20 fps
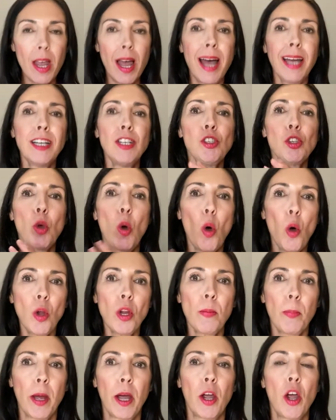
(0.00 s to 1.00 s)
And it's all
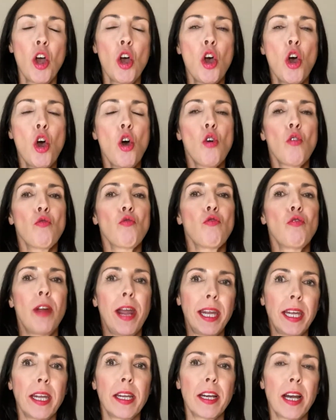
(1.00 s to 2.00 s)
about
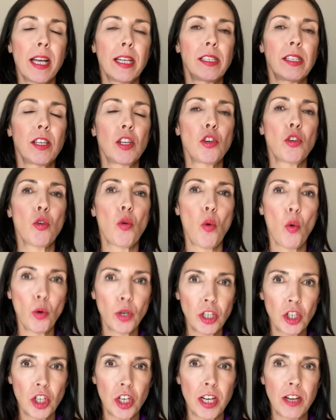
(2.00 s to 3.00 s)
recognizing your own
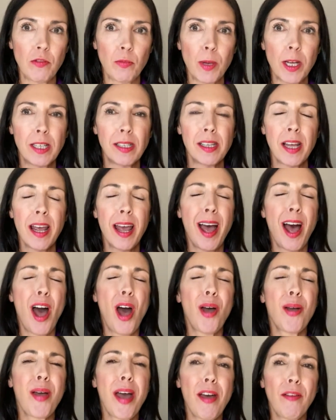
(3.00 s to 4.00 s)
achievements,
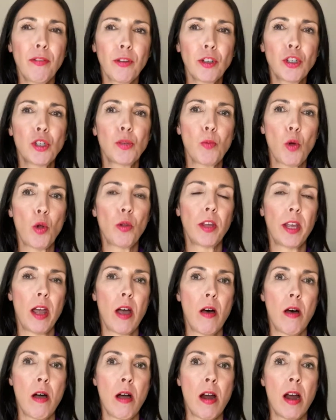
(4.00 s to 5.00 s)
however small they
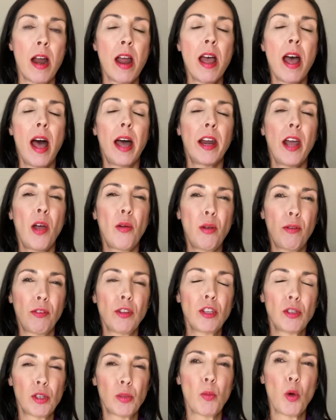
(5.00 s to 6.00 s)
are and however
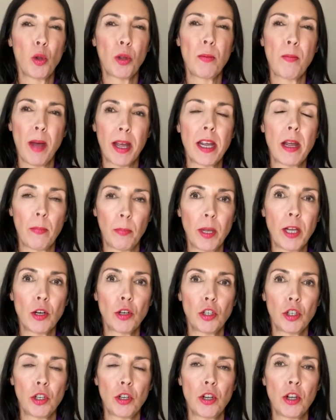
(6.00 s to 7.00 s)
small they might appear
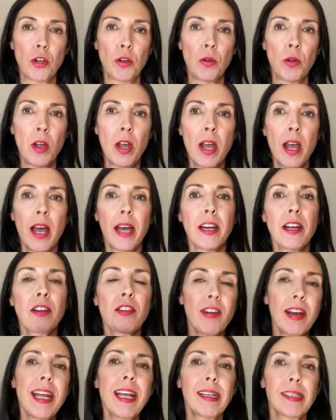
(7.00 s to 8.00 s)
to you. And a
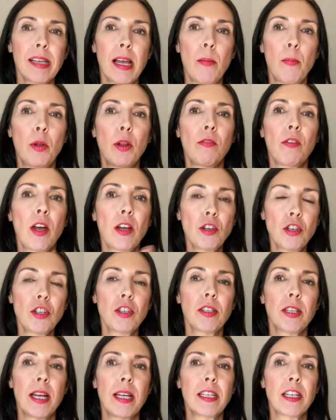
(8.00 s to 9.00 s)
great example of
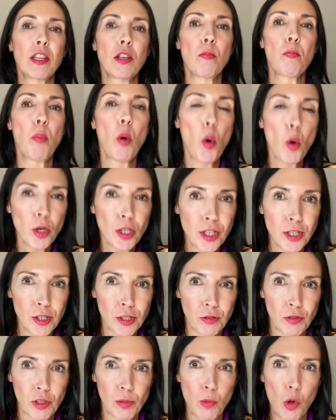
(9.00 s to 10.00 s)
understanding the importance
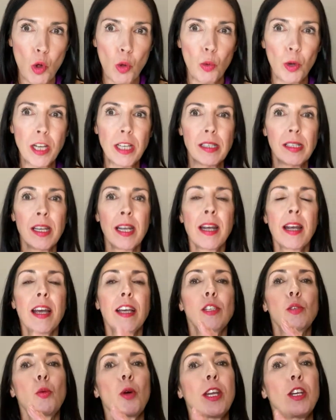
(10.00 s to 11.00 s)
of small wins
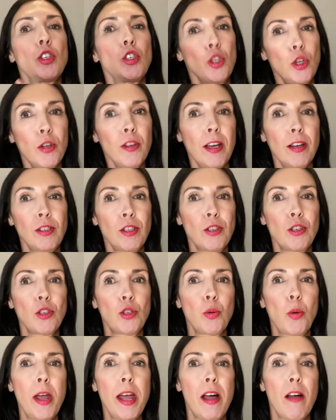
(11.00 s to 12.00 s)
is when in
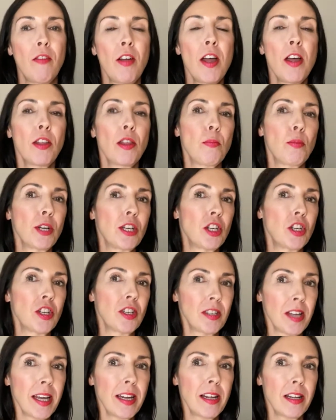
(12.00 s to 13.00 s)
2012, the British
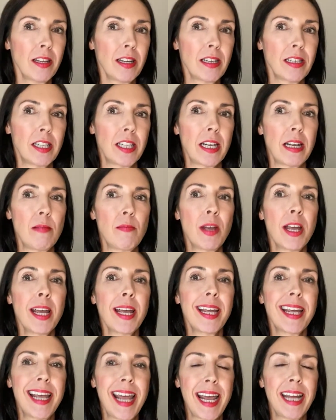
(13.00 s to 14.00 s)
cycling team
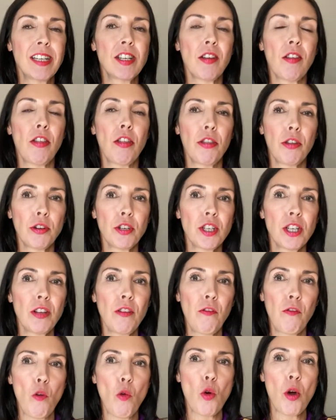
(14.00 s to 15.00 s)
gained
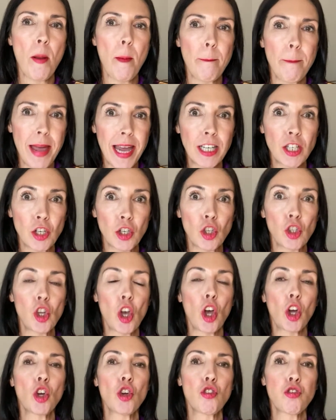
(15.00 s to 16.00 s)
34 medals
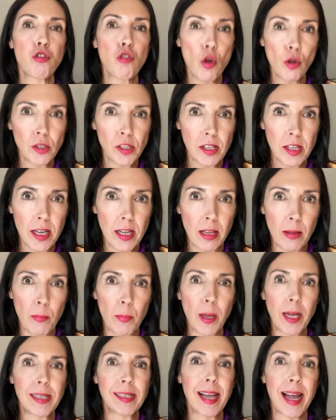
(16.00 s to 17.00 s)
across the
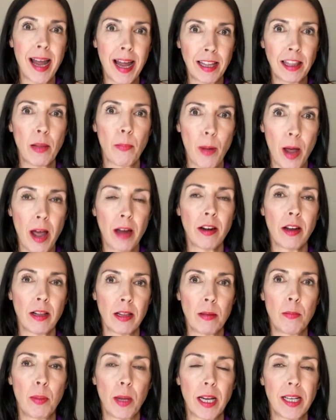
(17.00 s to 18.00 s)
Olympics and the
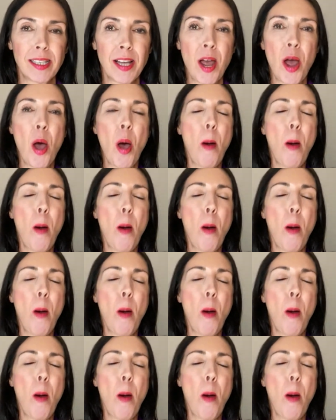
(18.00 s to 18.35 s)
Paralympics.